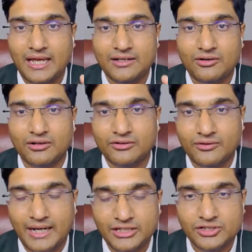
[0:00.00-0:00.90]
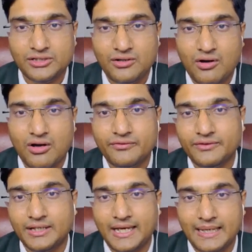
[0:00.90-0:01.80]
and contraction
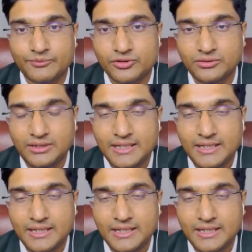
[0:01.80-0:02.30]
of the capsule,